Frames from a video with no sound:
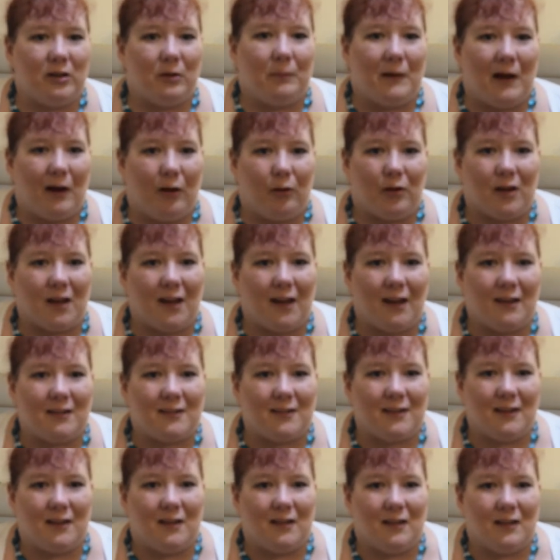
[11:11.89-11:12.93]
about
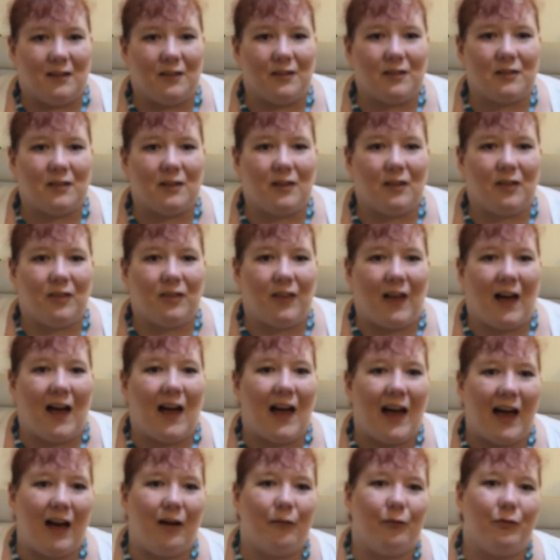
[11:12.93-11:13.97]
kittens that
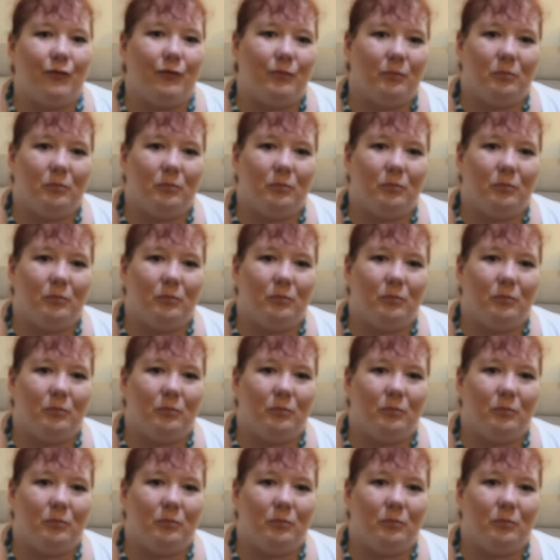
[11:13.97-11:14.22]
have